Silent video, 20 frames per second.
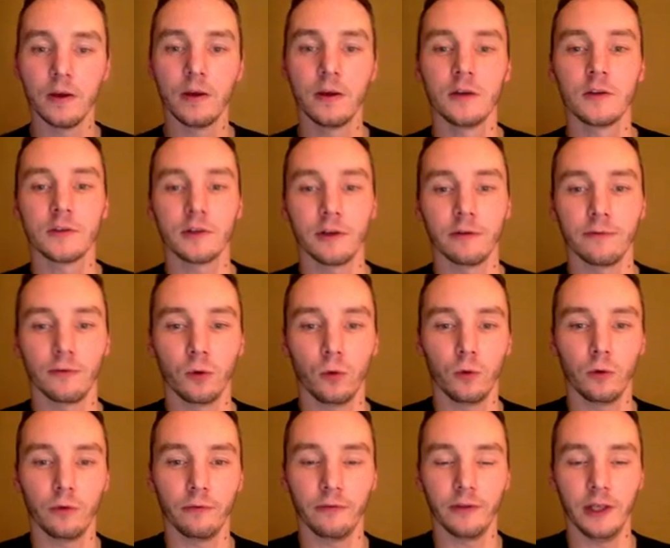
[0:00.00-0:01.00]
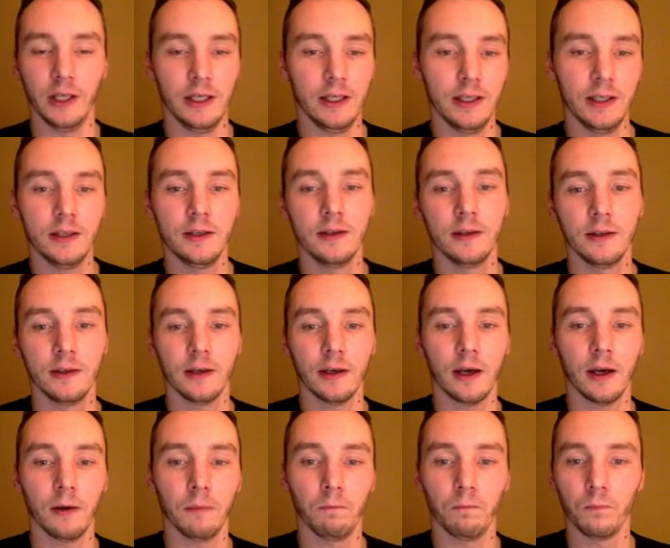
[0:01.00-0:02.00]
So for all of the
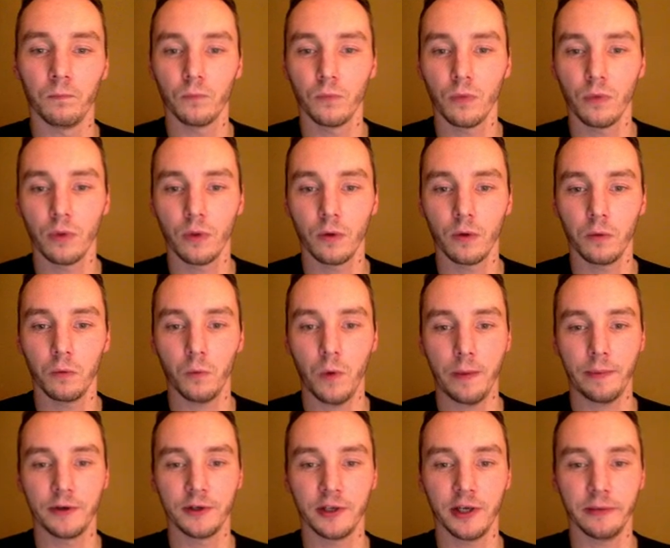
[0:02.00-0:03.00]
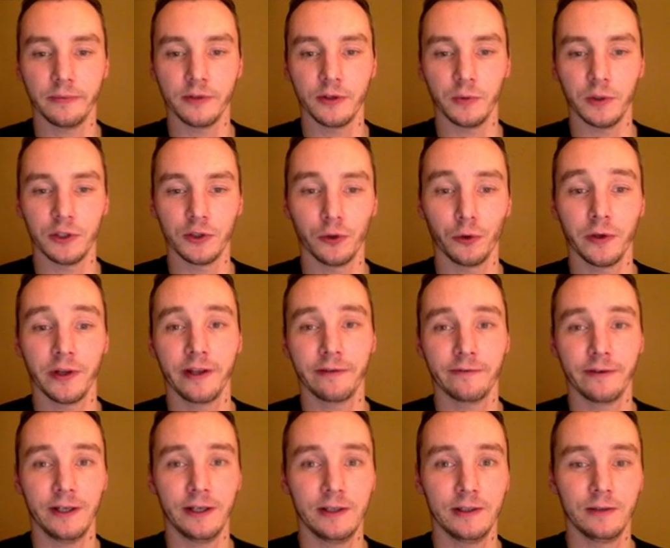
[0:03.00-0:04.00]
um, weapon types that we stored in that
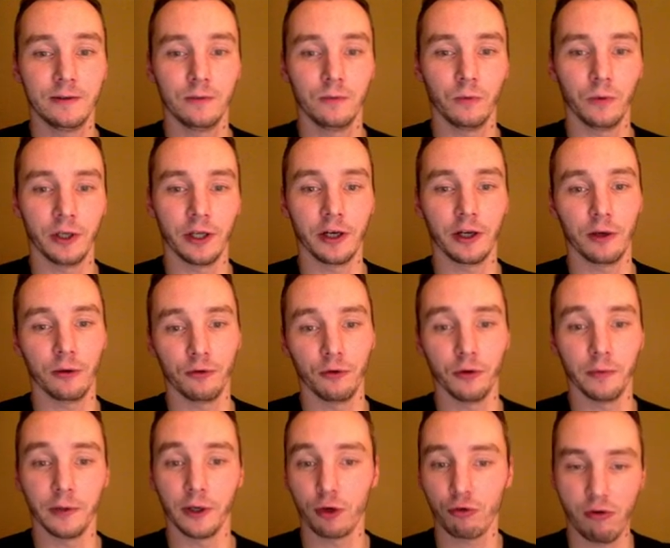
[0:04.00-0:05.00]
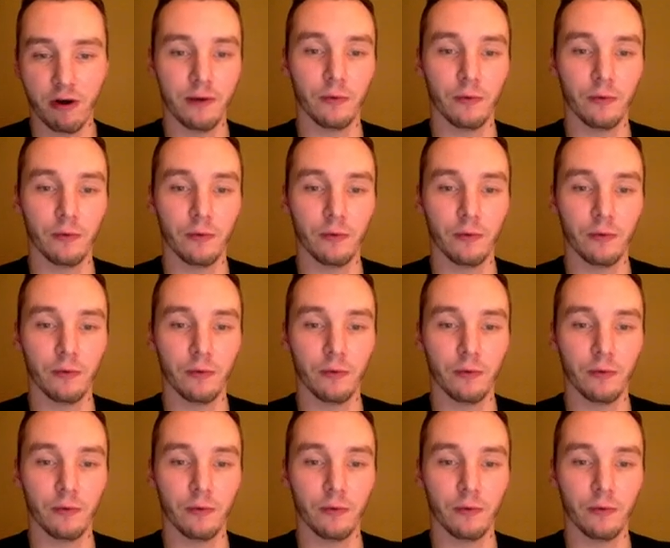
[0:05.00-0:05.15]
file, we're going to go through them and create